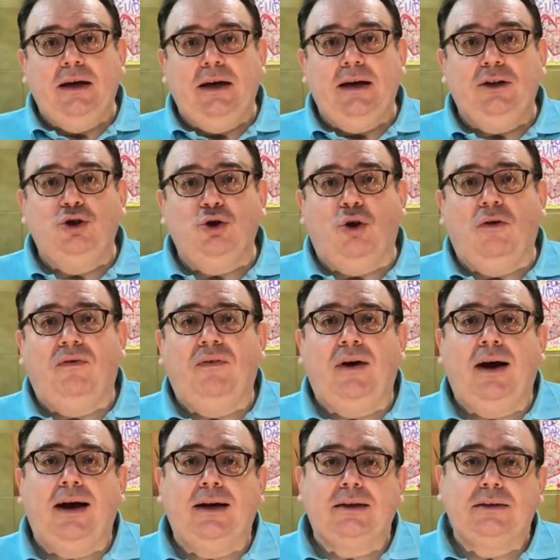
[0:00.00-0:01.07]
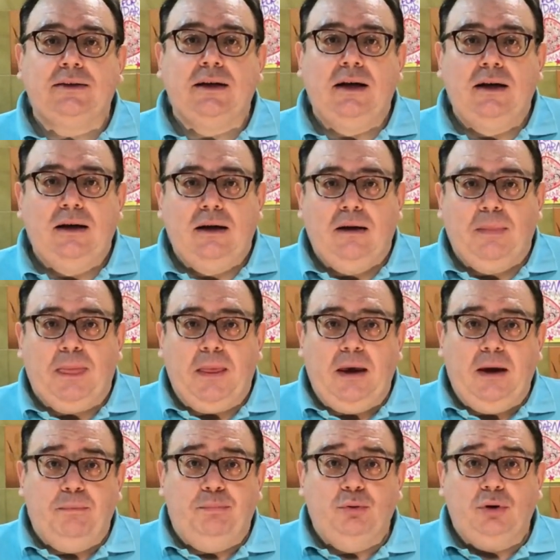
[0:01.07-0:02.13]
each of us
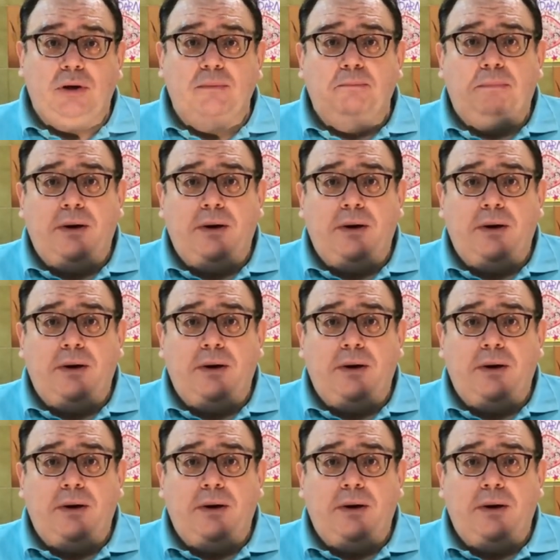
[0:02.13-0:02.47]
put in